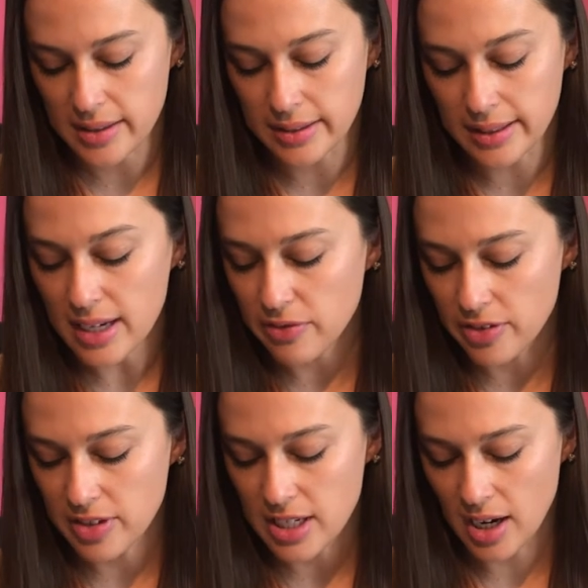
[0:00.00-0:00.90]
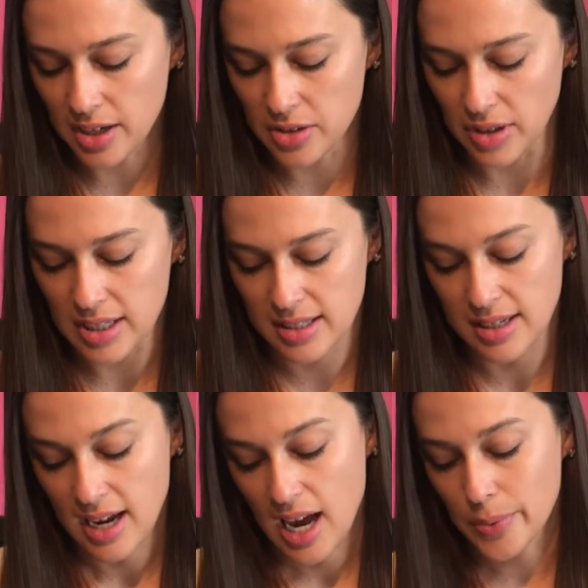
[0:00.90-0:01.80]
in the late
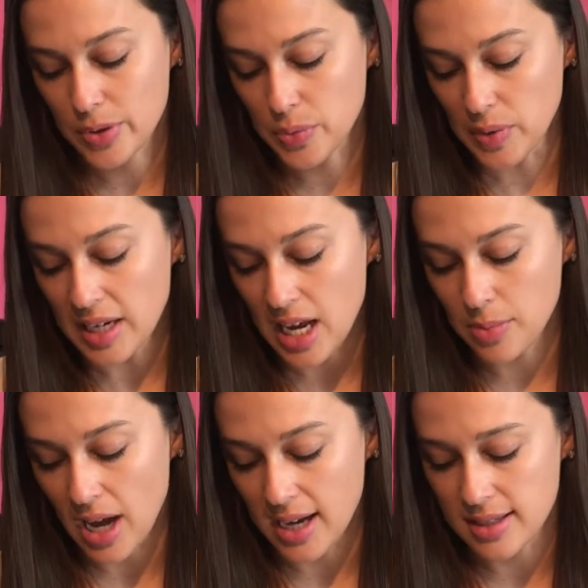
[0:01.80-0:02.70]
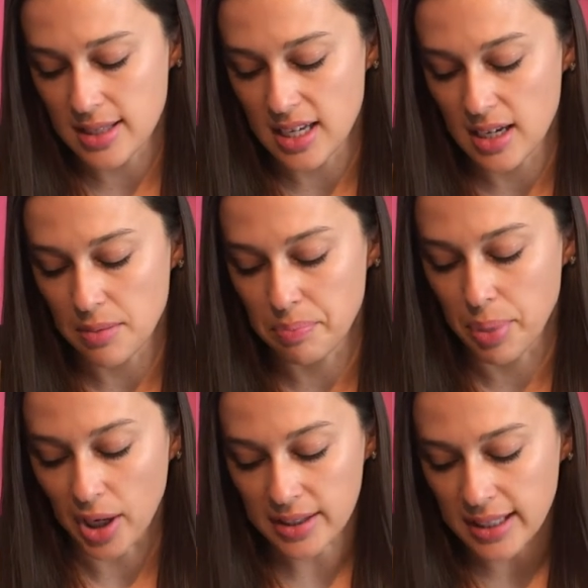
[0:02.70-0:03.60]
1500s and was renamed as the
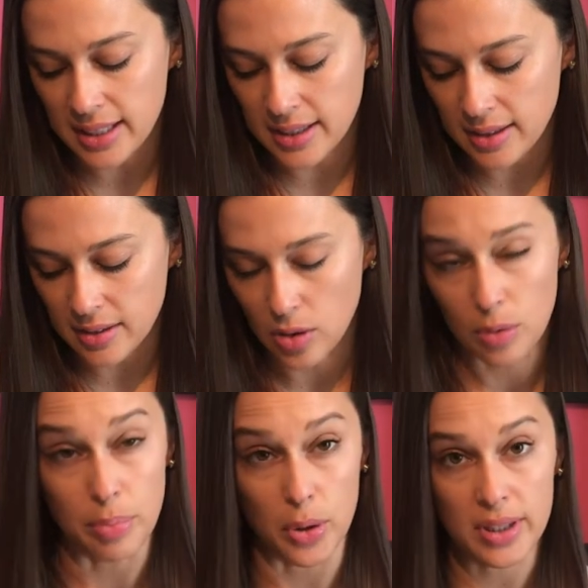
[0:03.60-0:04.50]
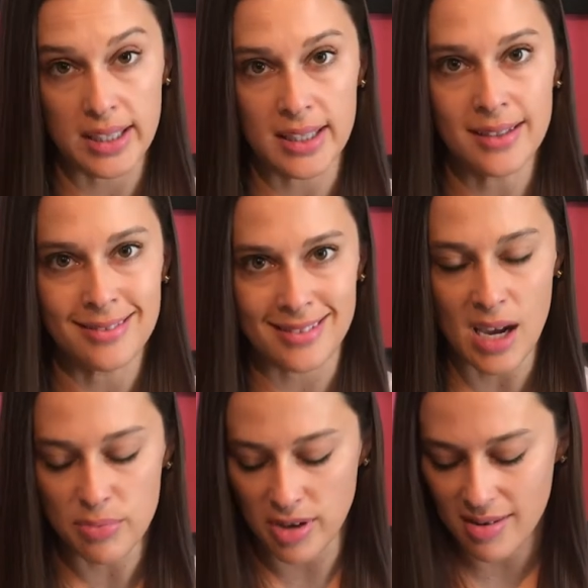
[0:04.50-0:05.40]
Bodleian
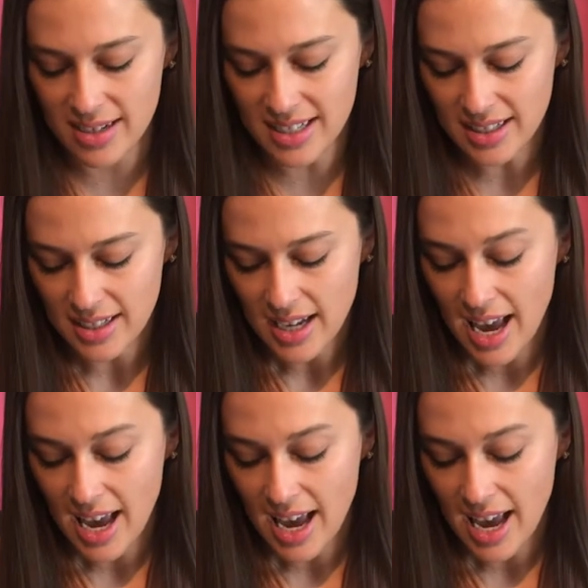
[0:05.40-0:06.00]
Library.